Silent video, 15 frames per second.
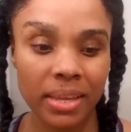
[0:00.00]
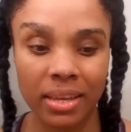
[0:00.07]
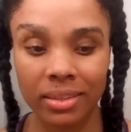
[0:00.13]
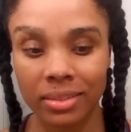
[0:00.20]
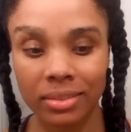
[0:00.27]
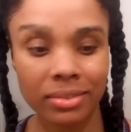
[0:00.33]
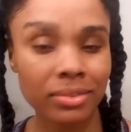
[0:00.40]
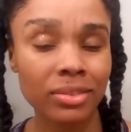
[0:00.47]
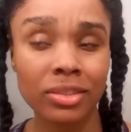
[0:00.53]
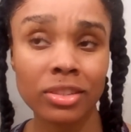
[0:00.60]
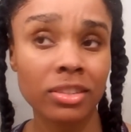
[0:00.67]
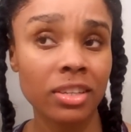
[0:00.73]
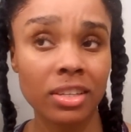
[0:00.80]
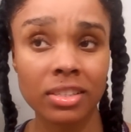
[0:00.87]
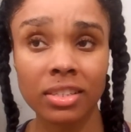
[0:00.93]

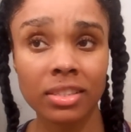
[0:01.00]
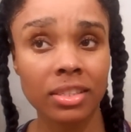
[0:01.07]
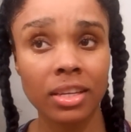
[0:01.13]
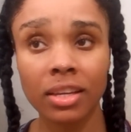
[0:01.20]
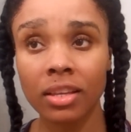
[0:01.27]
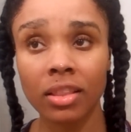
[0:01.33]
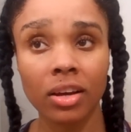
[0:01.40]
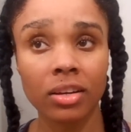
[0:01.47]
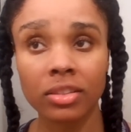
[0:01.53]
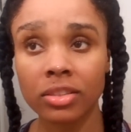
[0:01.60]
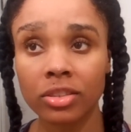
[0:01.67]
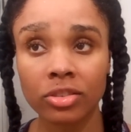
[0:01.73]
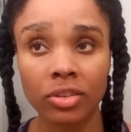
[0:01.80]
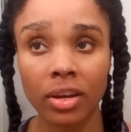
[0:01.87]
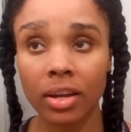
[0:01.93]
It doesn't take long
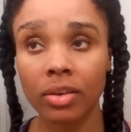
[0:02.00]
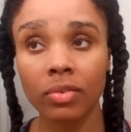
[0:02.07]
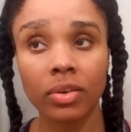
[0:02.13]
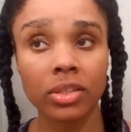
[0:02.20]
to dry.